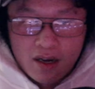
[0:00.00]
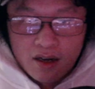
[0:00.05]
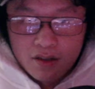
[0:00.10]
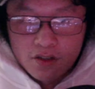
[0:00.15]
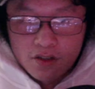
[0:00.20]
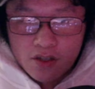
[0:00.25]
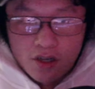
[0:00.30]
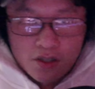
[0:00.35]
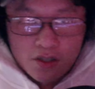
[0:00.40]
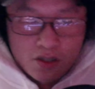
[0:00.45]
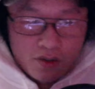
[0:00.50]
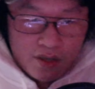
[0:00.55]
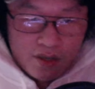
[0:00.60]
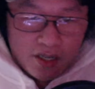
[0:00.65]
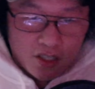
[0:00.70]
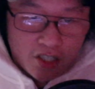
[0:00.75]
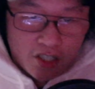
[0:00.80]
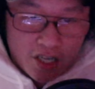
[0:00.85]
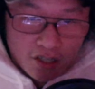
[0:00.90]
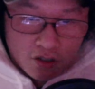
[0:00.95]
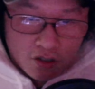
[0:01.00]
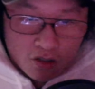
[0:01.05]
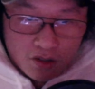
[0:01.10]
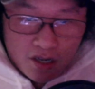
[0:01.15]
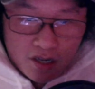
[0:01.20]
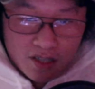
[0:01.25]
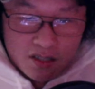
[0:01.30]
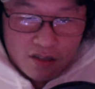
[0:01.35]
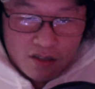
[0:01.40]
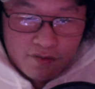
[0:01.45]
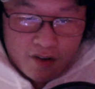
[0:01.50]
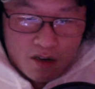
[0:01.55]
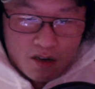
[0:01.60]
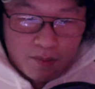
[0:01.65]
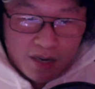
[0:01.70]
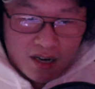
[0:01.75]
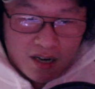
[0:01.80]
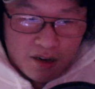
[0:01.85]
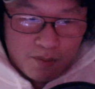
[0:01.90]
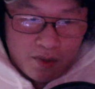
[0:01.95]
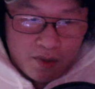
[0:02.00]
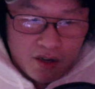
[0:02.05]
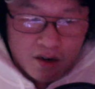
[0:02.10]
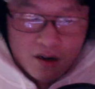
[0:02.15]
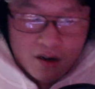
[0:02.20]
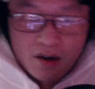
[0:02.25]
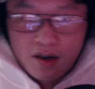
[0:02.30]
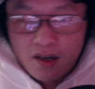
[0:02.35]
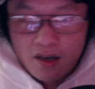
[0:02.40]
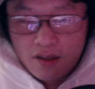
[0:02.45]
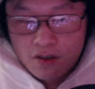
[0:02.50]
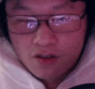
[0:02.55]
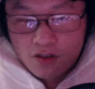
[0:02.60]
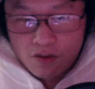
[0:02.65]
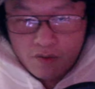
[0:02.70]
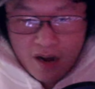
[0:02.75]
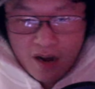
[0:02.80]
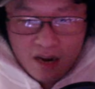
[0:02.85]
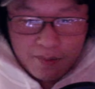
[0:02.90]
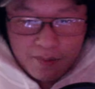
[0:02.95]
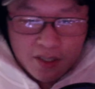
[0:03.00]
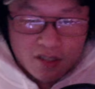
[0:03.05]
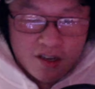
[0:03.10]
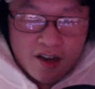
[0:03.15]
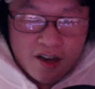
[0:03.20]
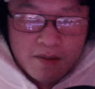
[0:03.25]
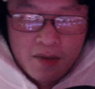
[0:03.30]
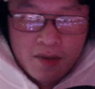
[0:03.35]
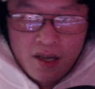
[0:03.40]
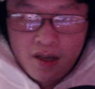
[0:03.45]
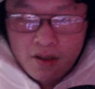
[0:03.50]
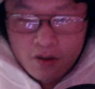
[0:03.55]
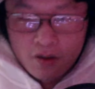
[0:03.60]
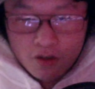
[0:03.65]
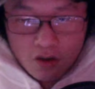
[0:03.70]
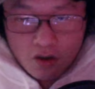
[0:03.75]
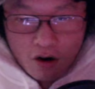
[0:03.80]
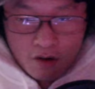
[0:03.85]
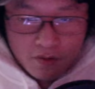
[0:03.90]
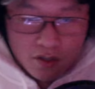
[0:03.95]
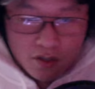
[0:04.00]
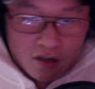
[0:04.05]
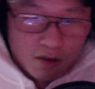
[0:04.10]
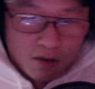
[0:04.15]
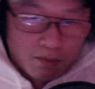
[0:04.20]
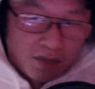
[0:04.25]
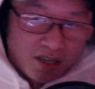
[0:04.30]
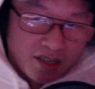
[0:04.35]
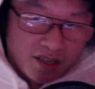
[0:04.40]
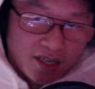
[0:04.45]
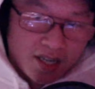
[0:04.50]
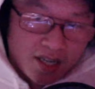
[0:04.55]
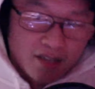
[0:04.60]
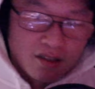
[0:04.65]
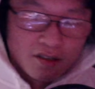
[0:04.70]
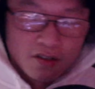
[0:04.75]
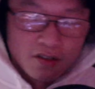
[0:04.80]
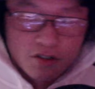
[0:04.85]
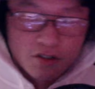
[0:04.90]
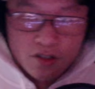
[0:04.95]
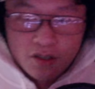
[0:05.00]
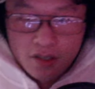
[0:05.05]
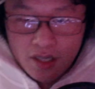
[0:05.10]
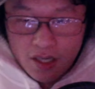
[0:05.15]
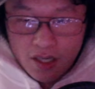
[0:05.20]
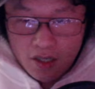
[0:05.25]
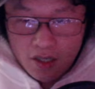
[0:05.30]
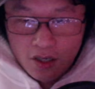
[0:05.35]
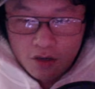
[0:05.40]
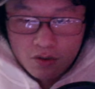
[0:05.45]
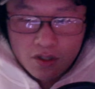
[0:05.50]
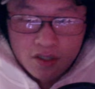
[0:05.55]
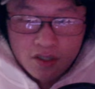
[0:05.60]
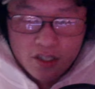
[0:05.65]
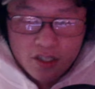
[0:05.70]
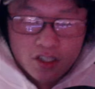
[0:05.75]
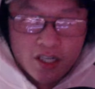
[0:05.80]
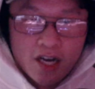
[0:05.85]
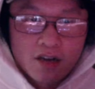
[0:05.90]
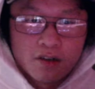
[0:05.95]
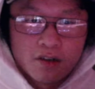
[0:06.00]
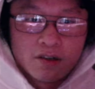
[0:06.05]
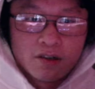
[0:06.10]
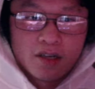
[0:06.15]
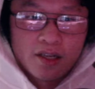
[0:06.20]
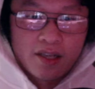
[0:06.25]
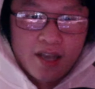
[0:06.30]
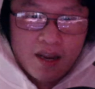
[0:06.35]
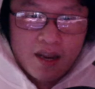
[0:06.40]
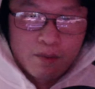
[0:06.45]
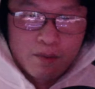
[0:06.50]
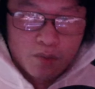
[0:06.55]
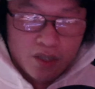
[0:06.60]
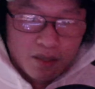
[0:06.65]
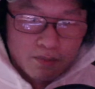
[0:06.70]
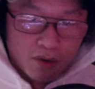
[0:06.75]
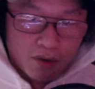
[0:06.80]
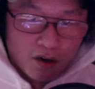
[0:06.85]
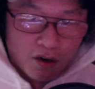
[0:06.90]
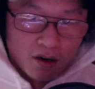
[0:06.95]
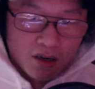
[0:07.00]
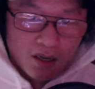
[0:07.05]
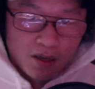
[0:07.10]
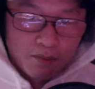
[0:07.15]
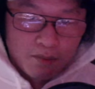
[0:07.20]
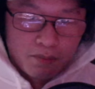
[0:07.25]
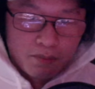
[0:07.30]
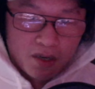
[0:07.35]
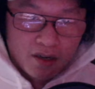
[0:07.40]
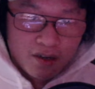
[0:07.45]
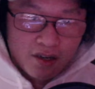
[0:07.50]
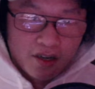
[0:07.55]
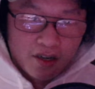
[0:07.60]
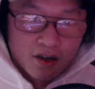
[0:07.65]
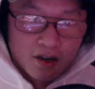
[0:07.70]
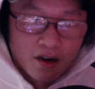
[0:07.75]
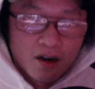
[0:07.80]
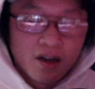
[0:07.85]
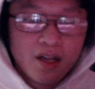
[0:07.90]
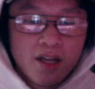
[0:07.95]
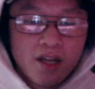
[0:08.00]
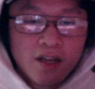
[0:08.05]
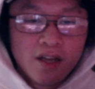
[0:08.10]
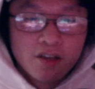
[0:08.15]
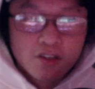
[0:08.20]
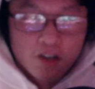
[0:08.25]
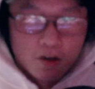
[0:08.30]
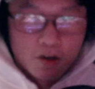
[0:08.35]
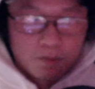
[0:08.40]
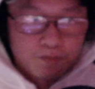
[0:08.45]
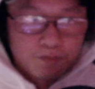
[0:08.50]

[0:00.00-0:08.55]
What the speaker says: There's also the enchanter slots at the very bottom here. There's a fragment type, there's a harvest all button, and then there's the go to the shattered gameplay part button here. So